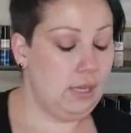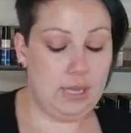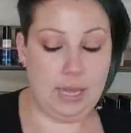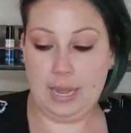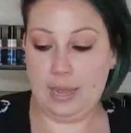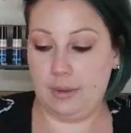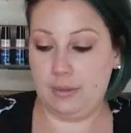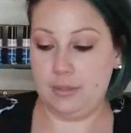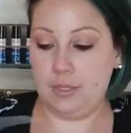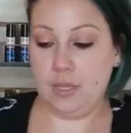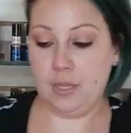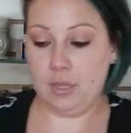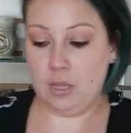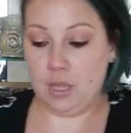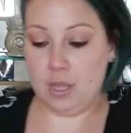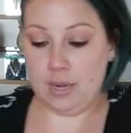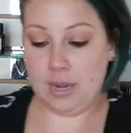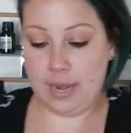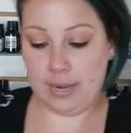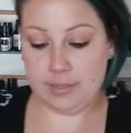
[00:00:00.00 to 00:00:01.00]
And
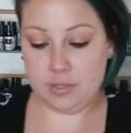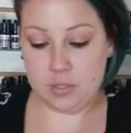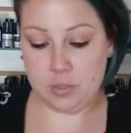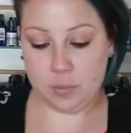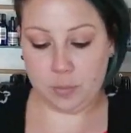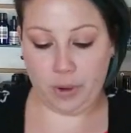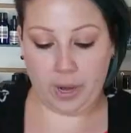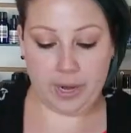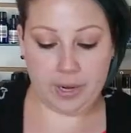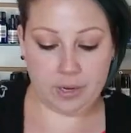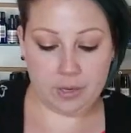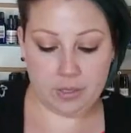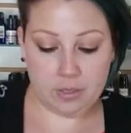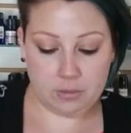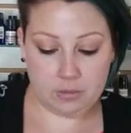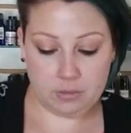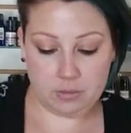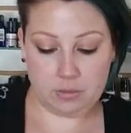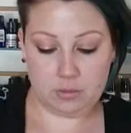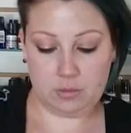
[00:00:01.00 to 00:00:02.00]
a nice
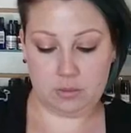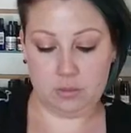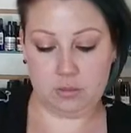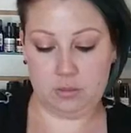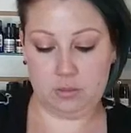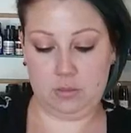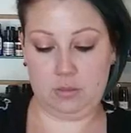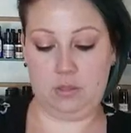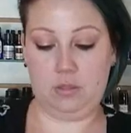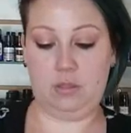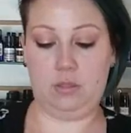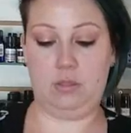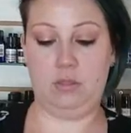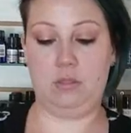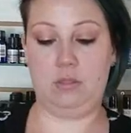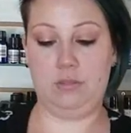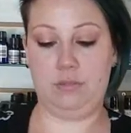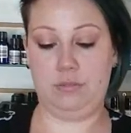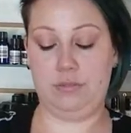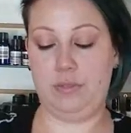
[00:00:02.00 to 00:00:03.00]
sprayer.
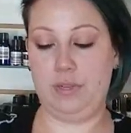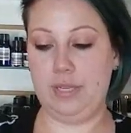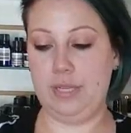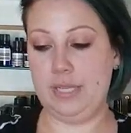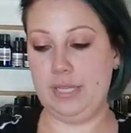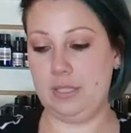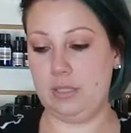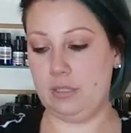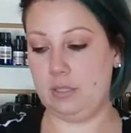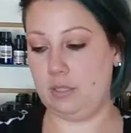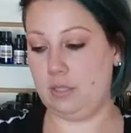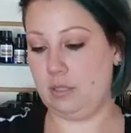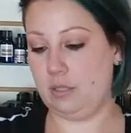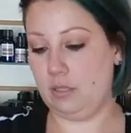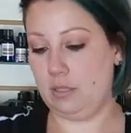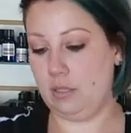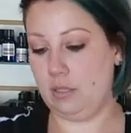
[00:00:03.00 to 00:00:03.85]
All right.